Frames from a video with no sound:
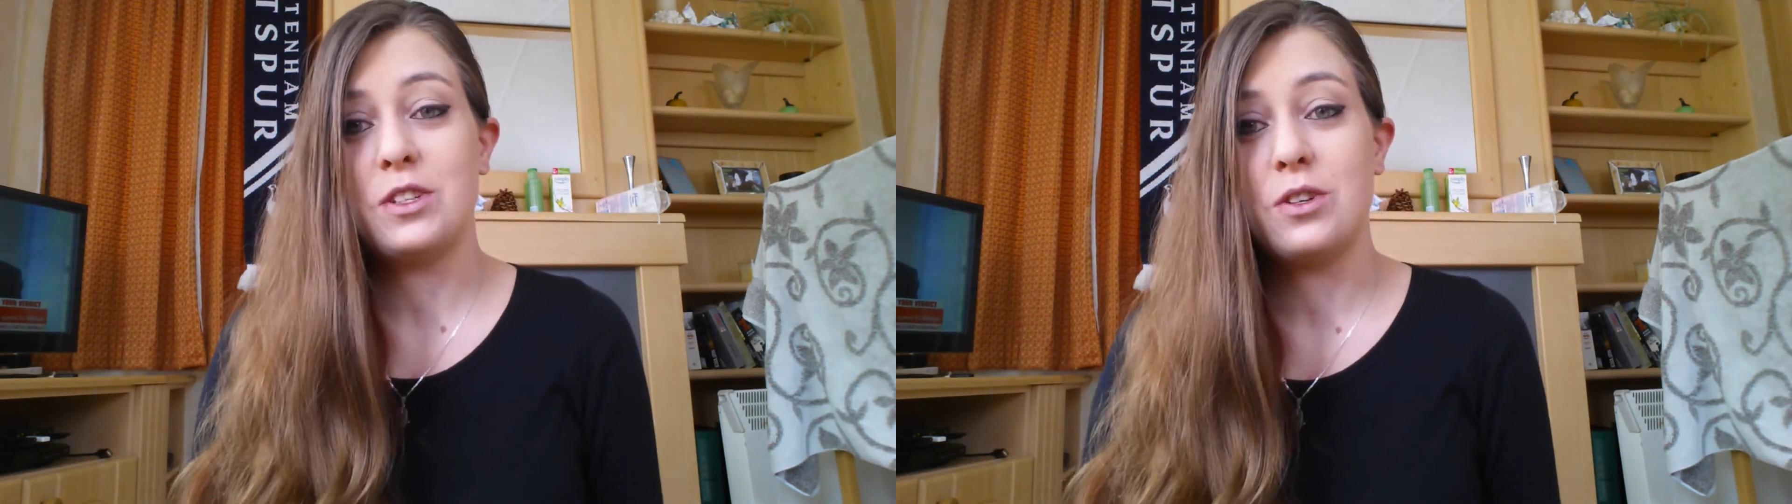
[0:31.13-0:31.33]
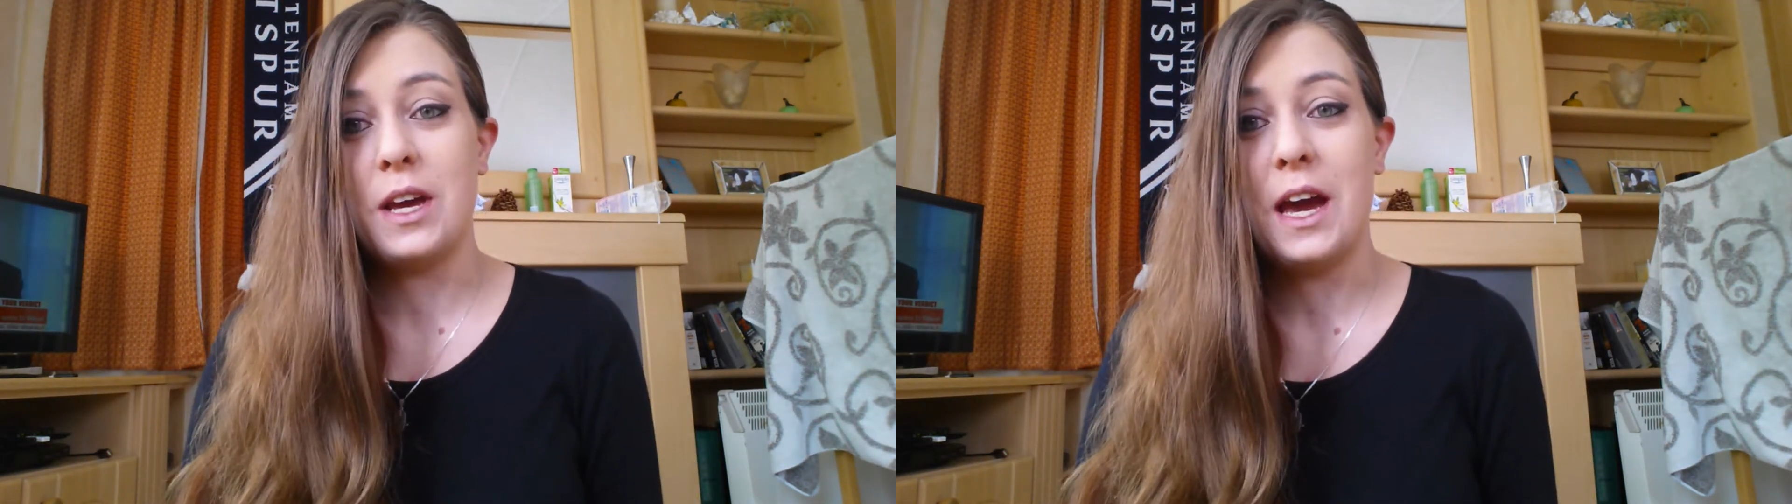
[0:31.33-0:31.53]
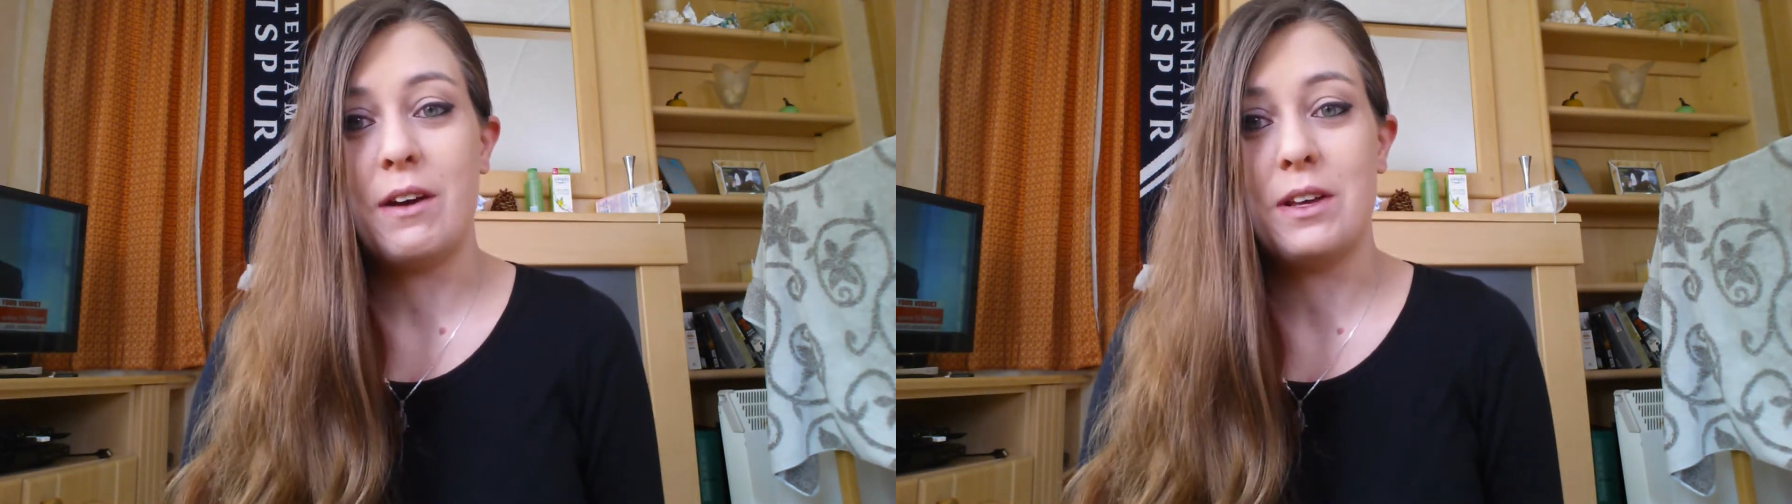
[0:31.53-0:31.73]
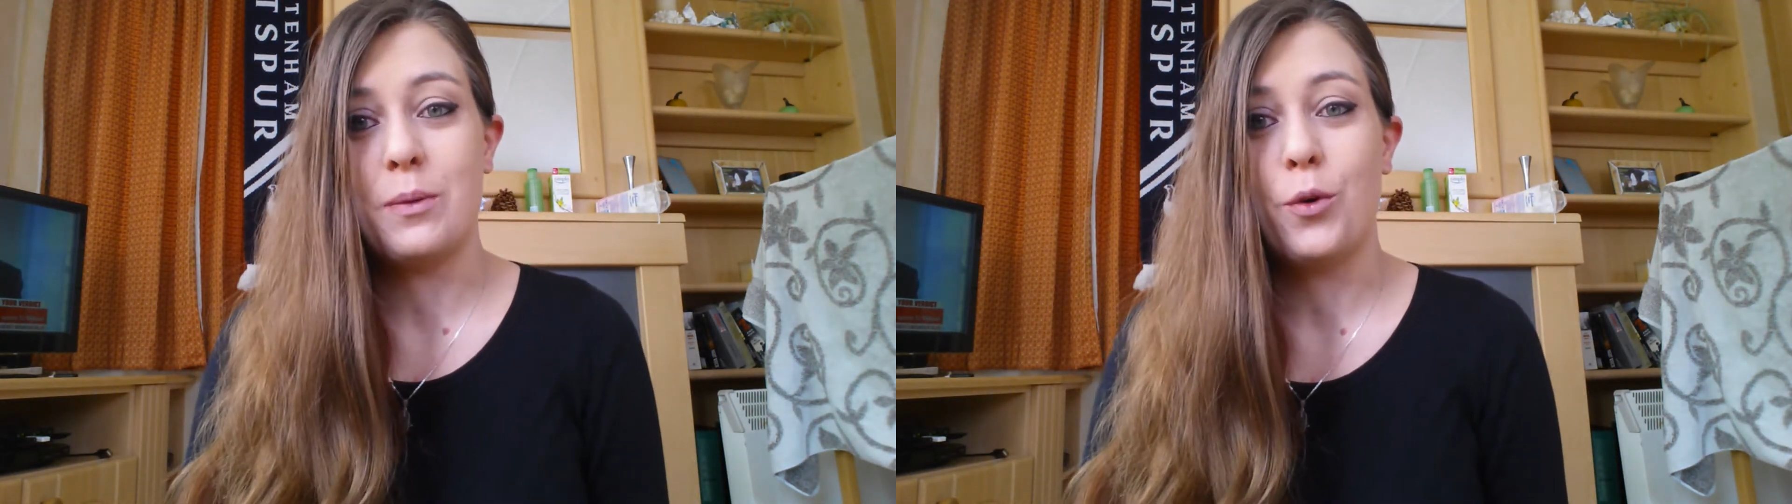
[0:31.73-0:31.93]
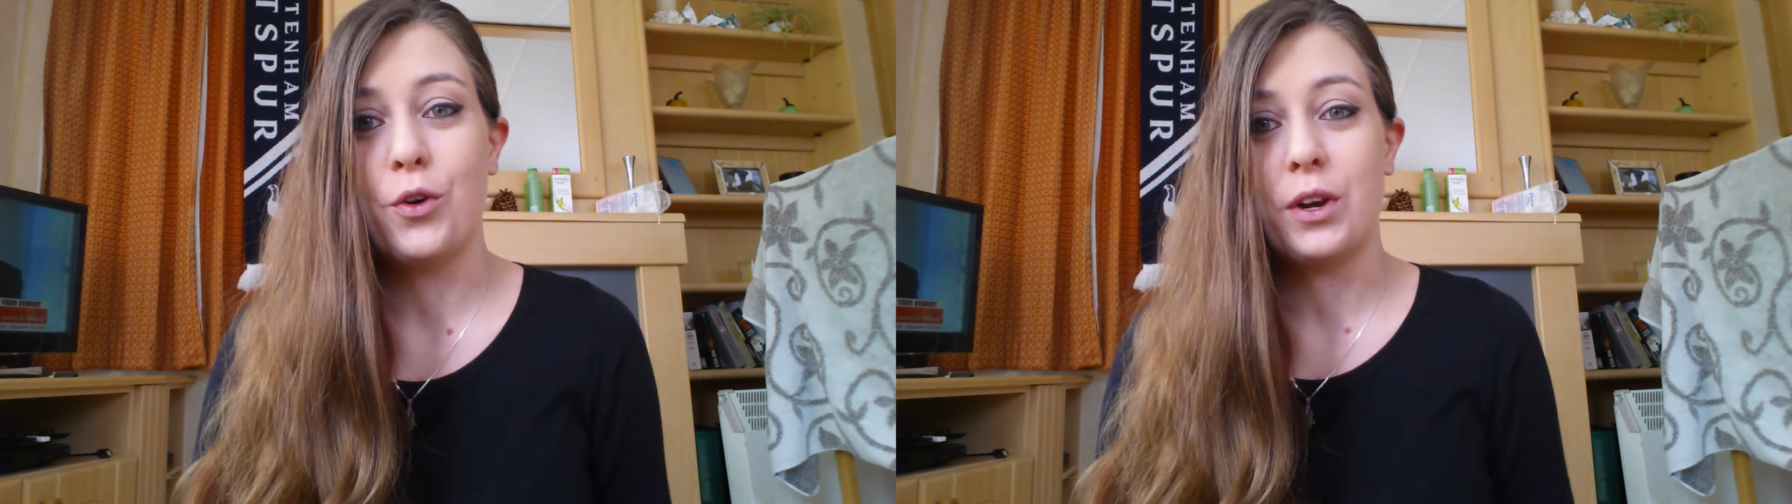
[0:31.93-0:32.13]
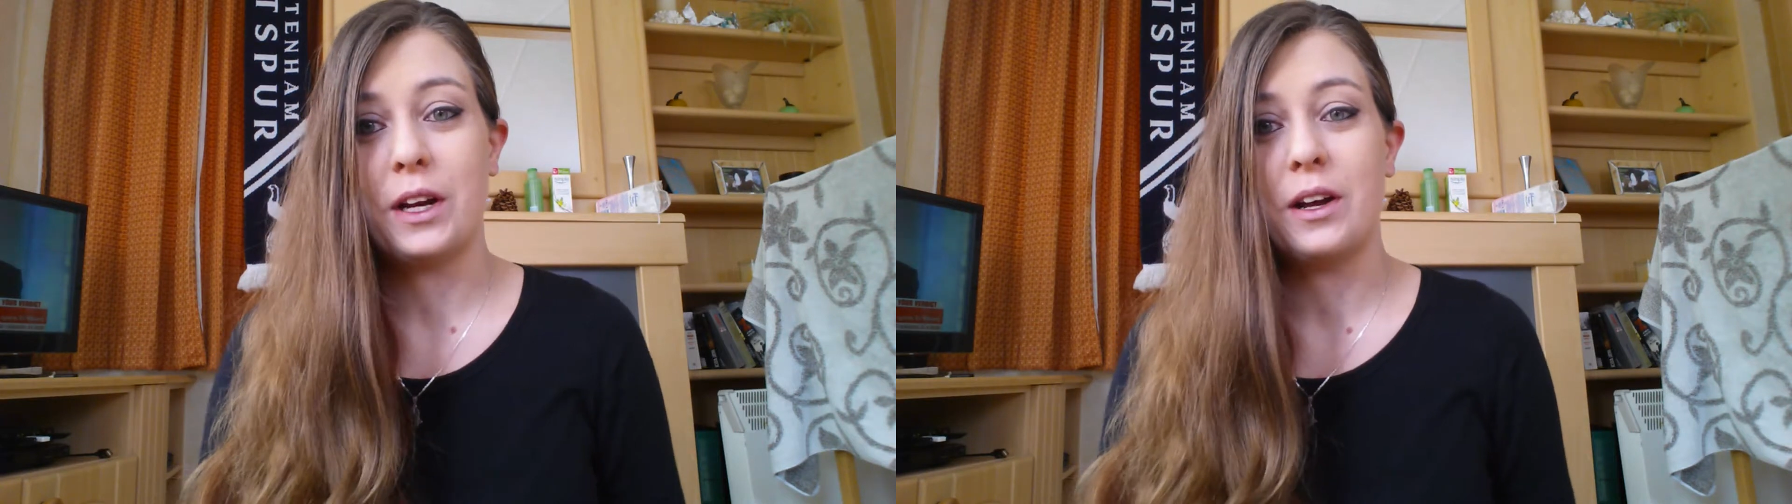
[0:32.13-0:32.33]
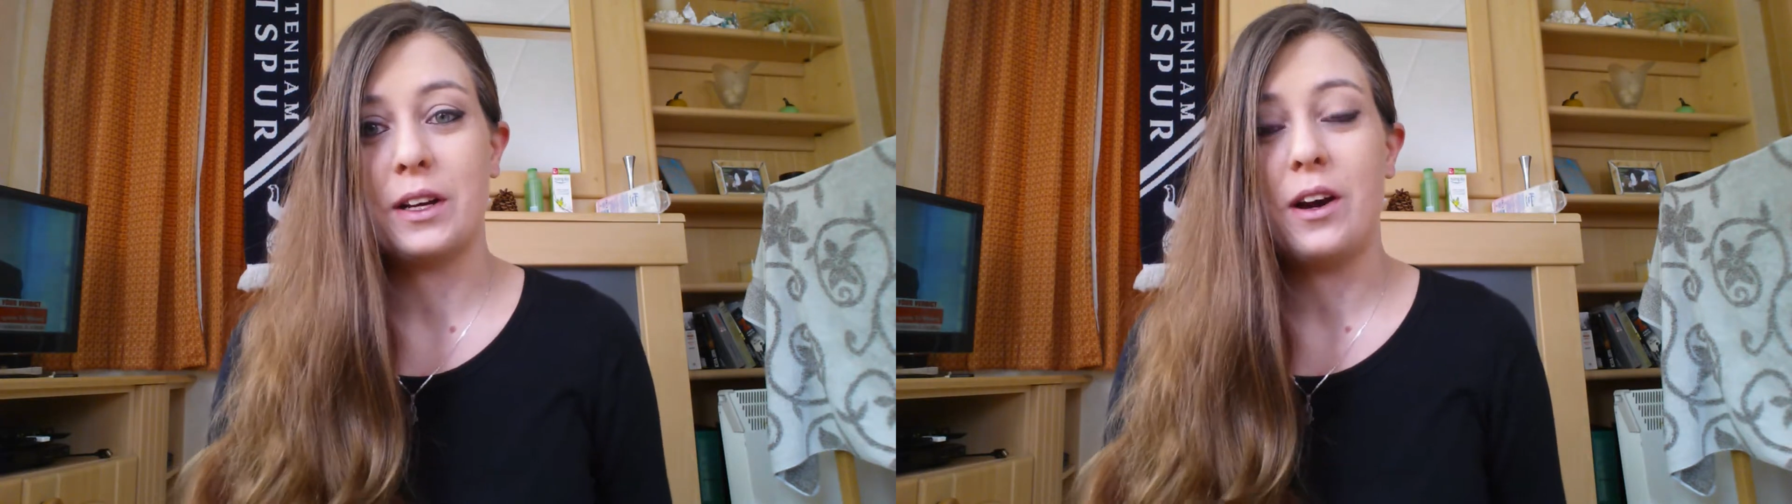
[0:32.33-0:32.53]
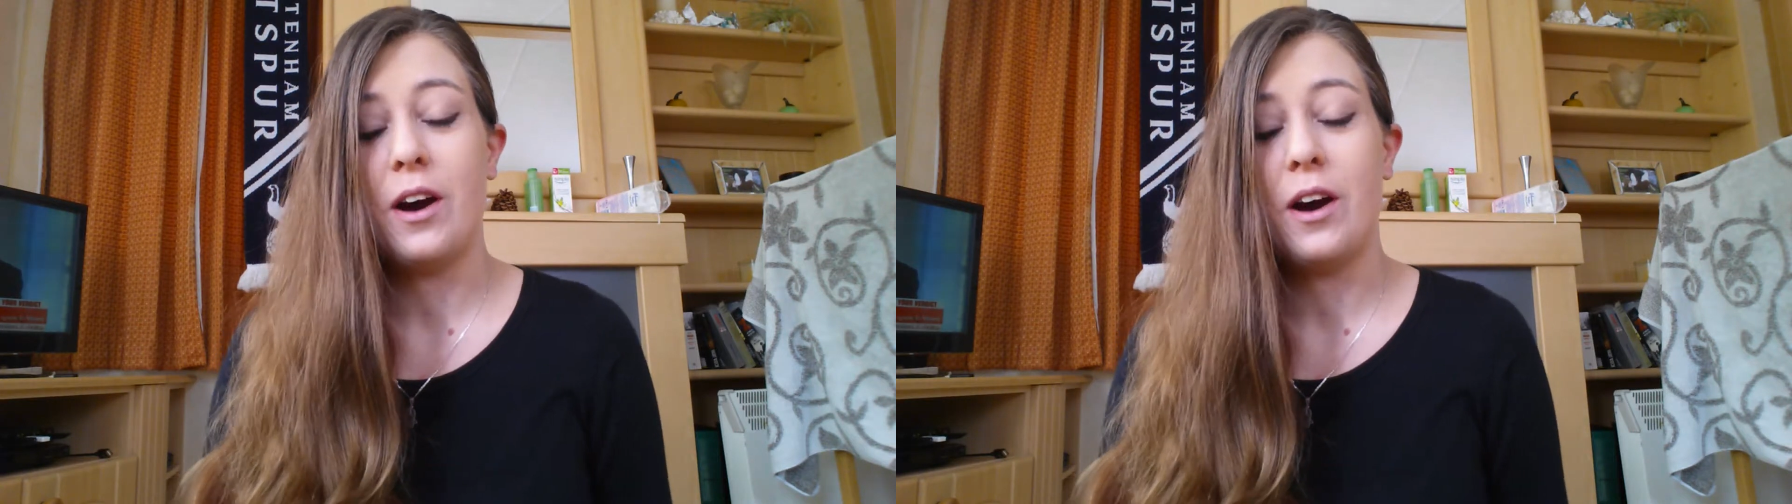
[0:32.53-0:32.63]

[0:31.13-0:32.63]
to do your hair in the morning like